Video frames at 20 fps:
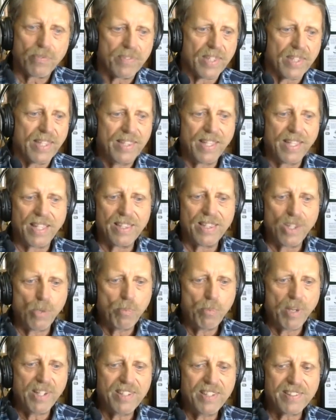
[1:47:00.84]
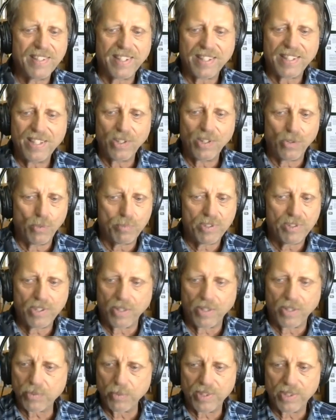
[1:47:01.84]
Nobody's going to kill
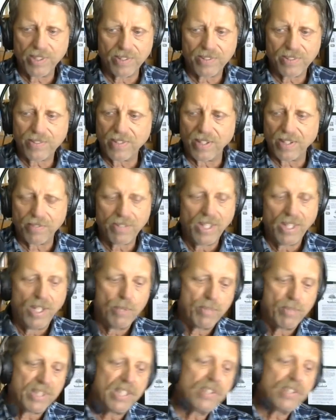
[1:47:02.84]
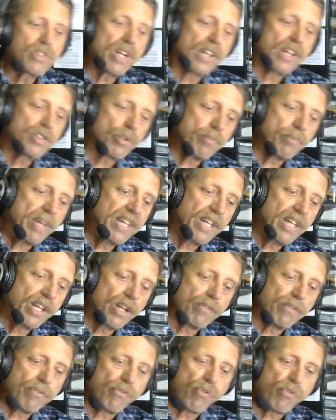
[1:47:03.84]
themselves with this stuff. But these guys are making a
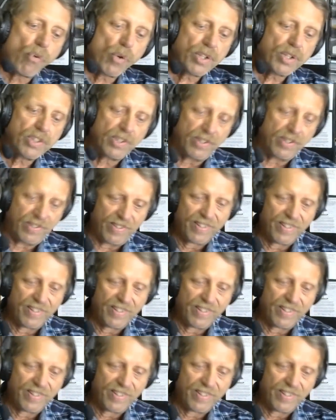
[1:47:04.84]
fortune,